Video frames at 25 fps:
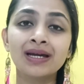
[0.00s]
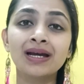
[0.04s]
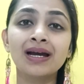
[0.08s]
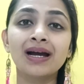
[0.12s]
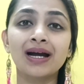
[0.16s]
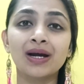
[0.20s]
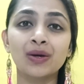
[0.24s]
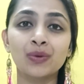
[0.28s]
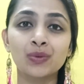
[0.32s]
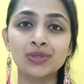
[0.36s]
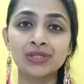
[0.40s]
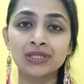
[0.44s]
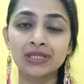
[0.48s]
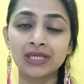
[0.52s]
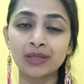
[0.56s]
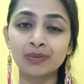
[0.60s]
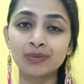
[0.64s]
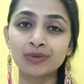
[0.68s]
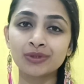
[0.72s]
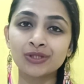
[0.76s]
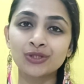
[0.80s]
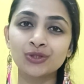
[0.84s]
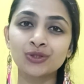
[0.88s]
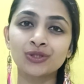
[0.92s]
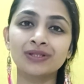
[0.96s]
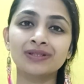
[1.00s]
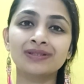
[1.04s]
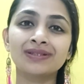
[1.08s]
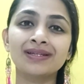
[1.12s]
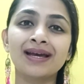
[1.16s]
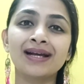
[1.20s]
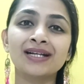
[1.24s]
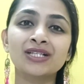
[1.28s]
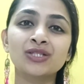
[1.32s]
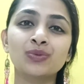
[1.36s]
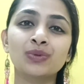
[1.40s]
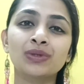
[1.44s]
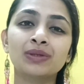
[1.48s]
I was able to
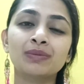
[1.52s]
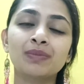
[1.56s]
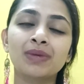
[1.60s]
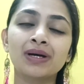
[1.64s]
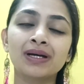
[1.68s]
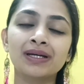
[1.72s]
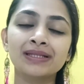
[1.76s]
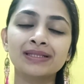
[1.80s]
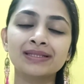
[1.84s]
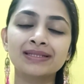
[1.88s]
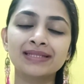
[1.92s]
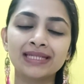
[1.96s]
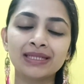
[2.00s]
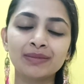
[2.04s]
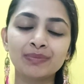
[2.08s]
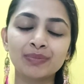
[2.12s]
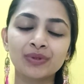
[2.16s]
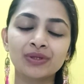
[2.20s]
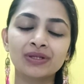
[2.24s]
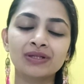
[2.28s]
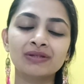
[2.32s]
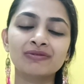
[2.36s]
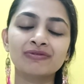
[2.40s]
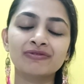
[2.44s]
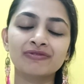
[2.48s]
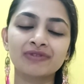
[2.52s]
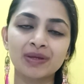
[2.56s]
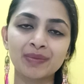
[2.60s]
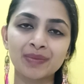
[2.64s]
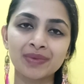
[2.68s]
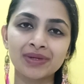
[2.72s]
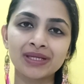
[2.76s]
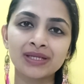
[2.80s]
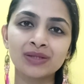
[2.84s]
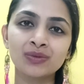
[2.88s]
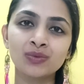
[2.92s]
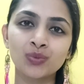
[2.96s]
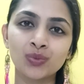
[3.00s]
connect with my deeper
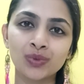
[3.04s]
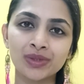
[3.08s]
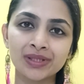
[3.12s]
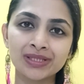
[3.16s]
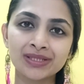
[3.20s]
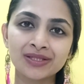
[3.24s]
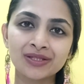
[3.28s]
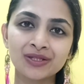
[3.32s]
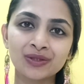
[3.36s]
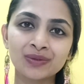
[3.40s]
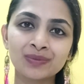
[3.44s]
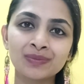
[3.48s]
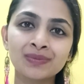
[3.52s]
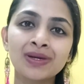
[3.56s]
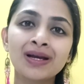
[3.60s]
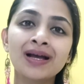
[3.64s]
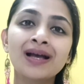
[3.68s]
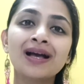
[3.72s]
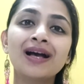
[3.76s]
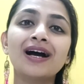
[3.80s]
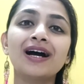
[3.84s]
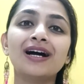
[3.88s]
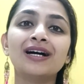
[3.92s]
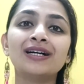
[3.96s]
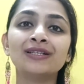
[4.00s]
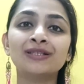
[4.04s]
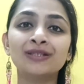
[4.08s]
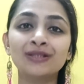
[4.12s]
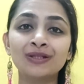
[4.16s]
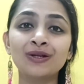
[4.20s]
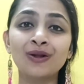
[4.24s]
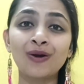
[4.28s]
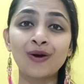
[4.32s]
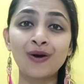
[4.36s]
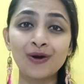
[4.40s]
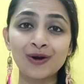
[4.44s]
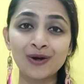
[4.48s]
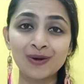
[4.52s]
feminine wisdom,
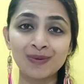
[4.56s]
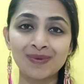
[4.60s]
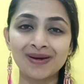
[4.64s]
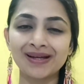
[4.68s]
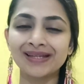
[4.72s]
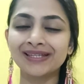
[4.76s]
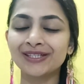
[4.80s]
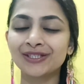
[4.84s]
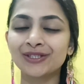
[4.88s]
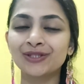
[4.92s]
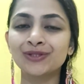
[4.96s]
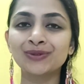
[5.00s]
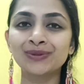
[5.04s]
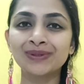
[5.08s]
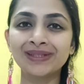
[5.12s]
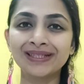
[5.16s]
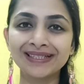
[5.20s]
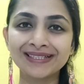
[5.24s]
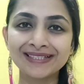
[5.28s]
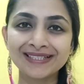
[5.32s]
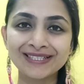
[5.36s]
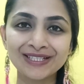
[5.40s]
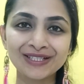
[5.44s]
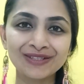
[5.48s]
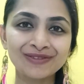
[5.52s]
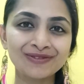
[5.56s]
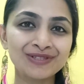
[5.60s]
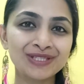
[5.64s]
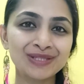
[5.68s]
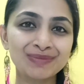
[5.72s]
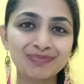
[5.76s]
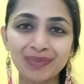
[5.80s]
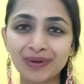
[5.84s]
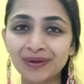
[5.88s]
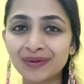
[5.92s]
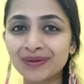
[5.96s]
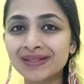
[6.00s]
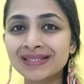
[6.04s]
unlock my creative
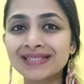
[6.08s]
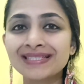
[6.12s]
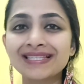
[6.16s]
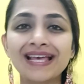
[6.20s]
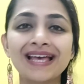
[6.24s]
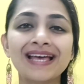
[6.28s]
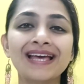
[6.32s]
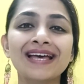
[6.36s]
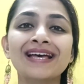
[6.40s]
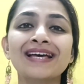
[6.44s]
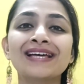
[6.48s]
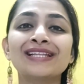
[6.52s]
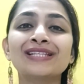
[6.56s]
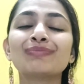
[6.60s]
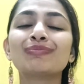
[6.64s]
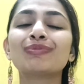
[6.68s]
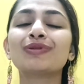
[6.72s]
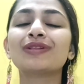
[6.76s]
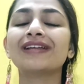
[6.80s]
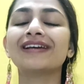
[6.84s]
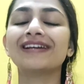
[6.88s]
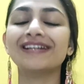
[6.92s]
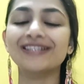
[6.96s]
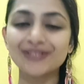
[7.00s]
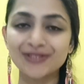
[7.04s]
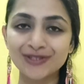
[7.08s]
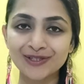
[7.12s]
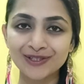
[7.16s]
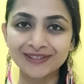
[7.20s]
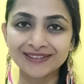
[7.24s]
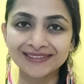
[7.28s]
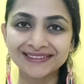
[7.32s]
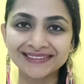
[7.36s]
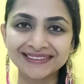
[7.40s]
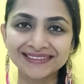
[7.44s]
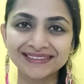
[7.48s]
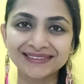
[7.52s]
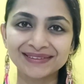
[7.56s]
spirits and pleasure,
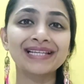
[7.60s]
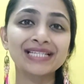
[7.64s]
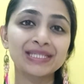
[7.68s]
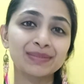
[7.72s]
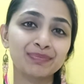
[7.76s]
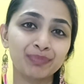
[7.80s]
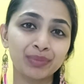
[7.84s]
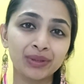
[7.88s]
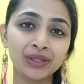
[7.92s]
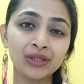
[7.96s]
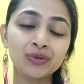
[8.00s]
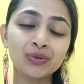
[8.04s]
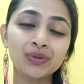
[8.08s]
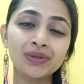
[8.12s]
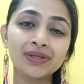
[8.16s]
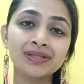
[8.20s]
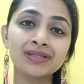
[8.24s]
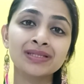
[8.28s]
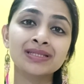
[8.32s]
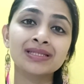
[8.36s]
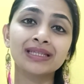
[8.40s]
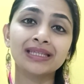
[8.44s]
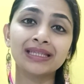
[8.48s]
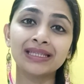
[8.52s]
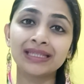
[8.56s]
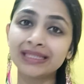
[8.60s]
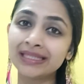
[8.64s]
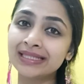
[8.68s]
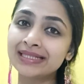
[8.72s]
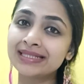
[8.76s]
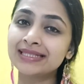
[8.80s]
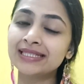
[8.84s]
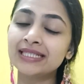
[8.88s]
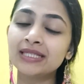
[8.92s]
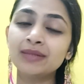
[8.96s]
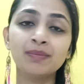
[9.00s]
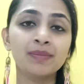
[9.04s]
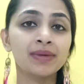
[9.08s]
experience
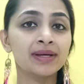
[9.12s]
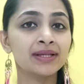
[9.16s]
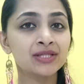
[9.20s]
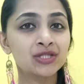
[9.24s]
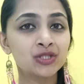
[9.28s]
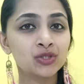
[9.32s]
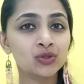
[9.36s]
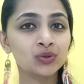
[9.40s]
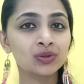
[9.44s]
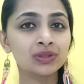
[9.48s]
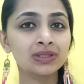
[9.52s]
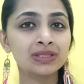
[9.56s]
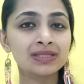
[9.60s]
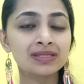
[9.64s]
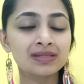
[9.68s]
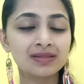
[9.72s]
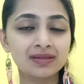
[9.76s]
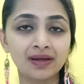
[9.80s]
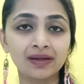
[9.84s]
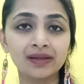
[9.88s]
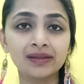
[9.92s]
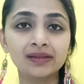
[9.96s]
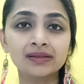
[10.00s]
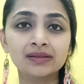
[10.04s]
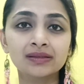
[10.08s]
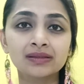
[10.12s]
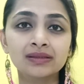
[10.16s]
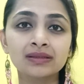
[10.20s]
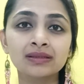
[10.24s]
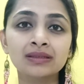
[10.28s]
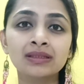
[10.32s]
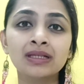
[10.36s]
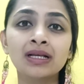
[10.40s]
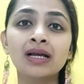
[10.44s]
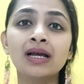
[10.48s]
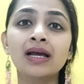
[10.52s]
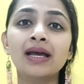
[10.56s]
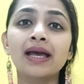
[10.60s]
easy menstrual cycle,
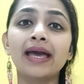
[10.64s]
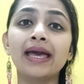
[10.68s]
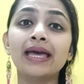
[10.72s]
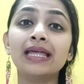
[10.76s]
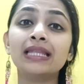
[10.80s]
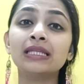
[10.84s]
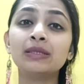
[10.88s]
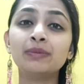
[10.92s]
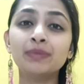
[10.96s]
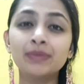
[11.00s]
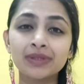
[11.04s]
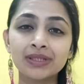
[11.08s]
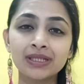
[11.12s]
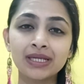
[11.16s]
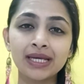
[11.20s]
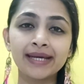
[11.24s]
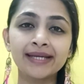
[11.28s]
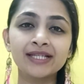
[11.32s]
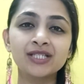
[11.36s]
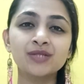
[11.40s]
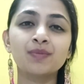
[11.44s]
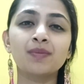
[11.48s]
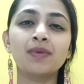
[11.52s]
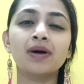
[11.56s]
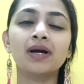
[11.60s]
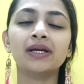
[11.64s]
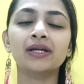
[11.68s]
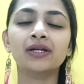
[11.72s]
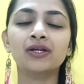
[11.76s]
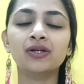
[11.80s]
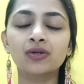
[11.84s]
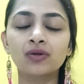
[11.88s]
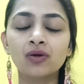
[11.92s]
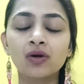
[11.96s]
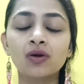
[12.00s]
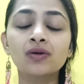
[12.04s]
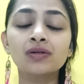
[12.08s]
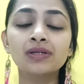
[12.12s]
eliminate my
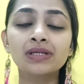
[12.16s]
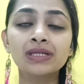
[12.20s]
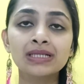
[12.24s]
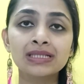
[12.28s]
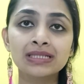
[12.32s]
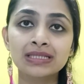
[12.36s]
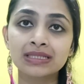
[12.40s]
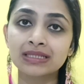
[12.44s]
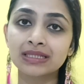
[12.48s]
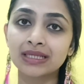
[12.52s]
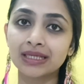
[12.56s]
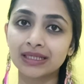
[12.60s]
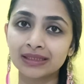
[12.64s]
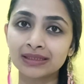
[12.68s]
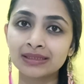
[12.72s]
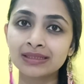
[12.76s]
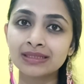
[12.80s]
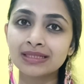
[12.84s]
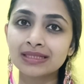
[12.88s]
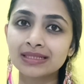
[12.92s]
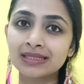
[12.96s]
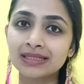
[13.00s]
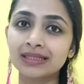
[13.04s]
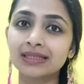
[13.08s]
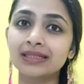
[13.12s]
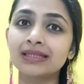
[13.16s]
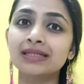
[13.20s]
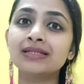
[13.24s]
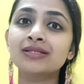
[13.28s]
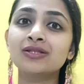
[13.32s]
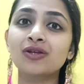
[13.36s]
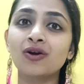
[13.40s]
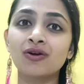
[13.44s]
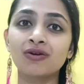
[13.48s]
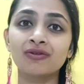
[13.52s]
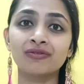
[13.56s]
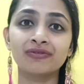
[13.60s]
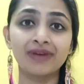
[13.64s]
chronic skin disease
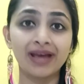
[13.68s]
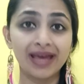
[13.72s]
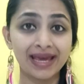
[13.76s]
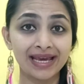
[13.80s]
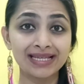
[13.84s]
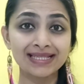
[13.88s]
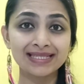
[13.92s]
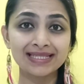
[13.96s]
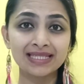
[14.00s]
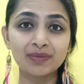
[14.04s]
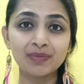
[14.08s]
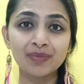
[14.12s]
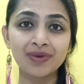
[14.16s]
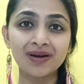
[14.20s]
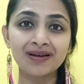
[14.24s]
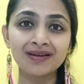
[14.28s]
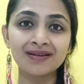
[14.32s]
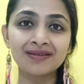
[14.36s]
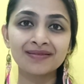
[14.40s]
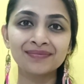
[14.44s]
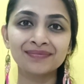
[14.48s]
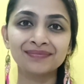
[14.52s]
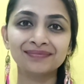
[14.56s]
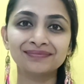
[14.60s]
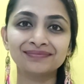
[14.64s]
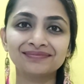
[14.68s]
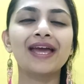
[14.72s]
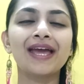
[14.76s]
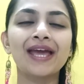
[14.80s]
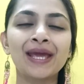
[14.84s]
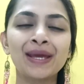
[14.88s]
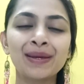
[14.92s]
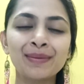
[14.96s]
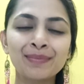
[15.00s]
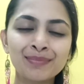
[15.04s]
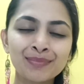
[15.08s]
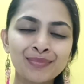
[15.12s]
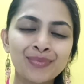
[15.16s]
of eczema,
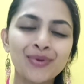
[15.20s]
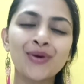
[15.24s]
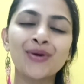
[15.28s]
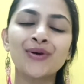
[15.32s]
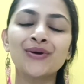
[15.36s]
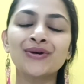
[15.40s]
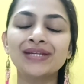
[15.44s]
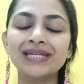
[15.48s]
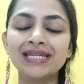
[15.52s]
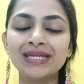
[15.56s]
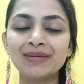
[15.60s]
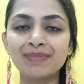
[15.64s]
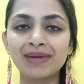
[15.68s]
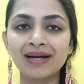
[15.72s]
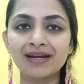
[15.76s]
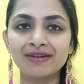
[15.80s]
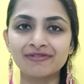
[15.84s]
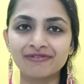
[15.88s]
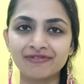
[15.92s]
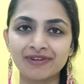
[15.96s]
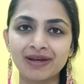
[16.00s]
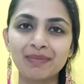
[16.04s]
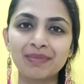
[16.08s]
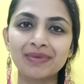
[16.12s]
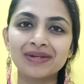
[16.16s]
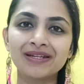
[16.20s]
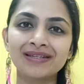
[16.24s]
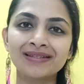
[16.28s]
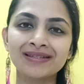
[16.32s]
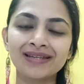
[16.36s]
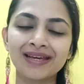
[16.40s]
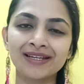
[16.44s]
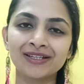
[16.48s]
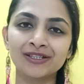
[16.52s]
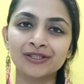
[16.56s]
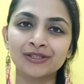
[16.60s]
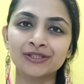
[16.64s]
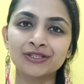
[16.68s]
embody my feminine
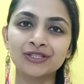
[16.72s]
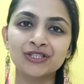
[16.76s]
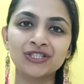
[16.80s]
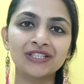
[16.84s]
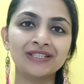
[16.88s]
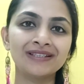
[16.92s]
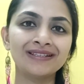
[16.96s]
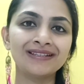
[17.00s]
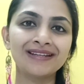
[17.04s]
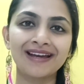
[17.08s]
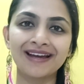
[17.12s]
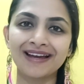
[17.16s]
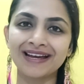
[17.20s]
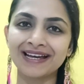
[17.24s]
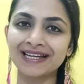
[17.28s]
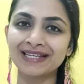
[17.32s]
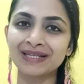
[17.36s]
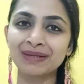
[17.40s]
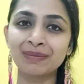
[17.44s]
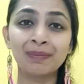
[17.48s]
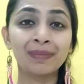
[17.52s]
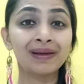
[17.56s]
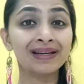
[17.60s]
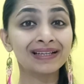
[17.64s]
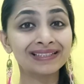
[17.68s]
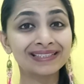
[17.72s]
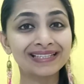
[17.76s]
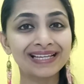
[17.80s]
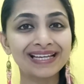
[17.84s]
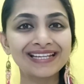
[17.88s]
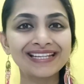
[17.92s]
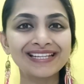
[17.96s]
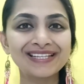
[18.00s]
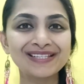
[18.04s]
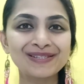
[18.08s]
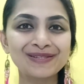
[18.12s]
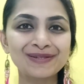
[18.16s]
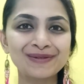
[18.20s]
energy and
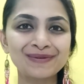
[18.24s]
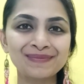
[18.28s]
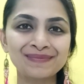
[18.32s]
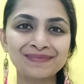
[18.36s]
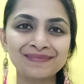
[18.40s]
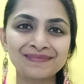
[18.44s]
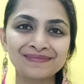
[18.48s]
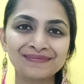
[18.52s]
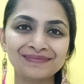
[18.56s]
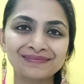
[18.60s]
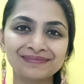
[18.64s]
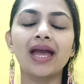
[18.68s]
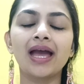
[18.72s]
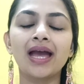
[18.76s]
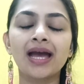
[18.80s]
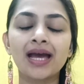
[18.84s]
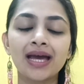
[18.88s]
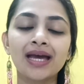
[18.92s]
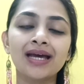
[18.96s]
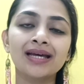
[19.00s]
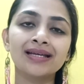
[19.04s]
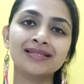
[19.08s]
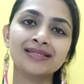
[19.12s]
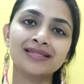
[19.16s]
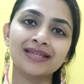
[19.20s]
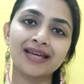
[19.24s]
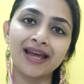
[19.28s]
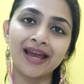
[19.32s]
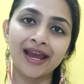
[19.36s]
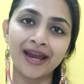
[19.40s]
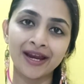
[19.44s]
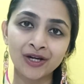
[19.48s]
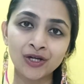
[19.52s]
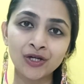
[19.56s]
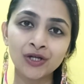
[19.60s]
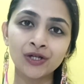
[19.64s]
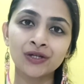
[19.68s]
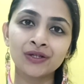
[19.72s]
magnetism, and
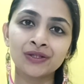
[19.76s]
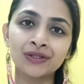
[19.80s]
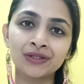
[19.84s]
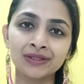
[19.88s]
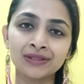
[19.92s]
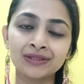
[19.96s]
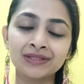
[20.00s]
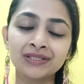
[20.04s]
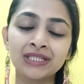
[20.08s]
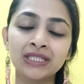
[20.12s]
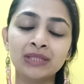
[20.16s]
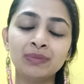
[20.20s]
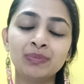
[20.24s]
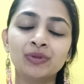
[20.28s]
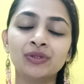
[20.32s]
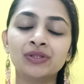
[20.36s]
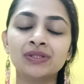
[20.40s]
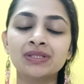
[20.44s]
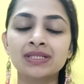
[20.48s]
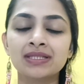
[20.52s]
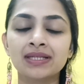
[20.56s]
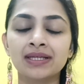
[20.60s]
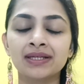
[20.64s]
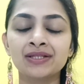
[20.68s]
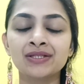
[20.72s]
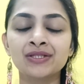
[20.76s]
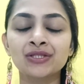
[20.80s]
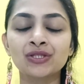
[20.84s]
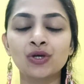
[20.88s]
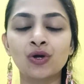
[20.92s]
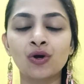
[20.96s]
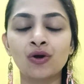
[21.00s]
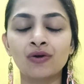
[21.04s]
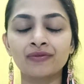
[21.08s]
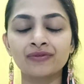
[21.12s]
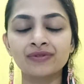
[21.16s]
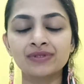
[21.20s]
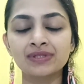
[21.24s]
anchor a deeper sense
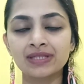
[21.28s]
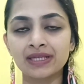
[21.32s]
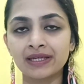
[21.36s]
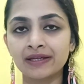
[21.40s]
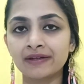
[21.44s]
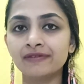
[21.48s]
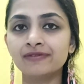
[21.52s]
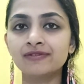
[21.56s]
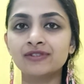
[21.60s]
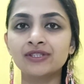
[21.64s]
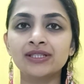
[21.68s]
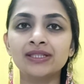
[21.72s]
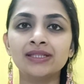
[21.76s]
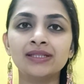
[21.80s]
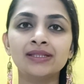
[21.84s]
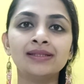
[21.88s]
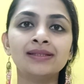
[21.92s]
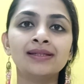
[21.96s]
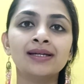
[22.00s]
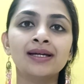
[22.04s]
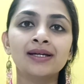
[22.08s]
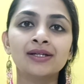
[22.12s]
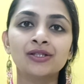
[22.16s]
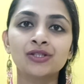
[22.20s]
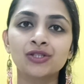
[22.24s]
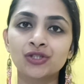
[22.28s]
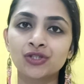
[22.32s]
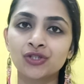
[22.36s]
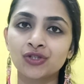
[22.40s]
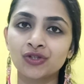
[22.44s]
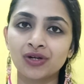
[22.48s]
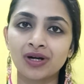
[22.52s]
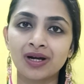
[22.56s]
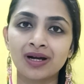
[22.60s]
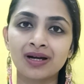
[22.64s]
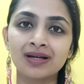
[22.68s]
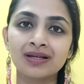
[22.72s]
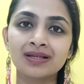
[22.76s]
of safety,
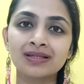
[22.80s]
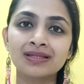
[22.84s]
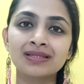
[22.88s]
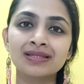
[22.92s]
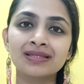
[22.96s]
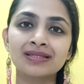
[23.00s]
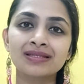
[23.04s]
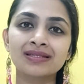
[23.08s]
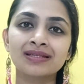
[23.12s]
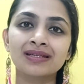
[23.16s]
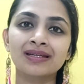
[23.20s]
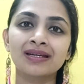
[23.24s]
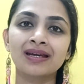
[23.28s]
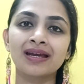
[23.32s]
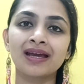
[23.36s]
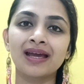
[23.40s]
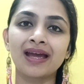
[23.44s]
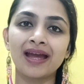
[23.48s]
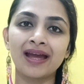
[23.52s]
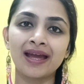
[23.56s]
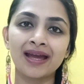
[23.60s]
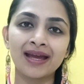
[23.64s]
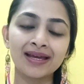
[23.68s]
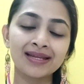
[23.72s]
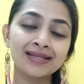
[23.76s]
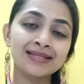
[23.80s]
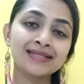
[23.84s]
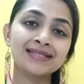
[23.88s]
trust, and